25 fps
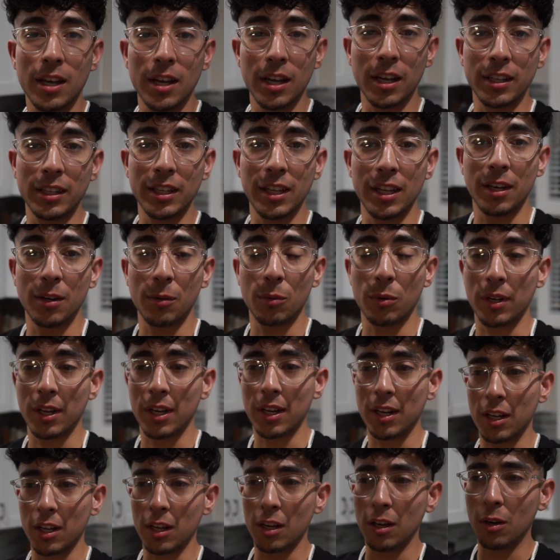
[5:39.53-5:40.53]
And then we're
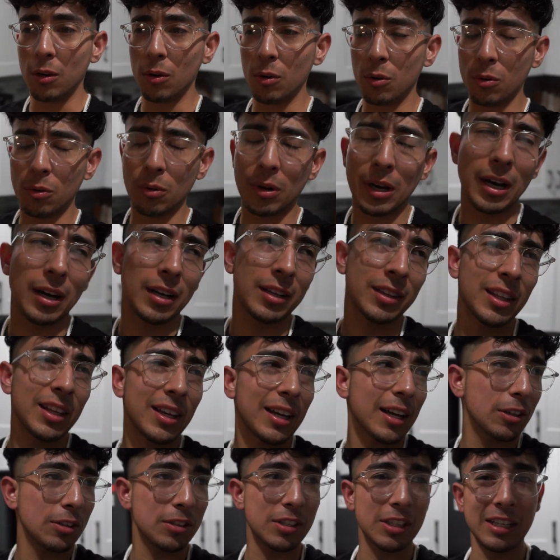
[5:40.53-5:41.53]
gonna go, I think,
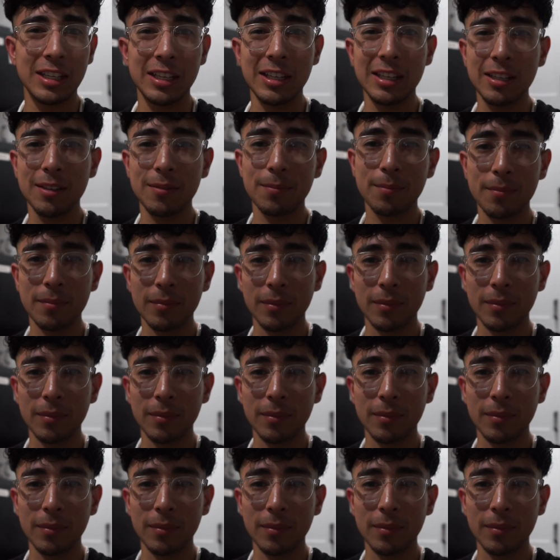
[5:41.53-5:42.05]
out to eat.